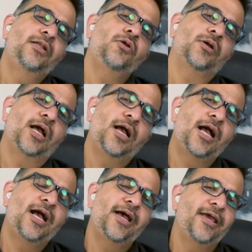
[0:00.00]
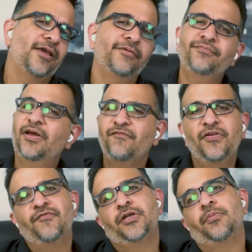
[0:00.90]
look, I have
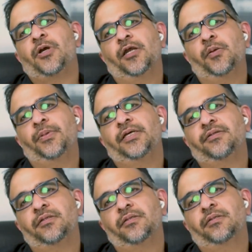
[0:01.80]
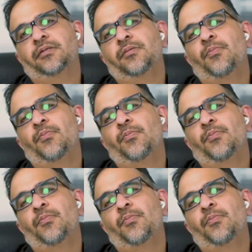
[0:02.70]
never done marketplaces.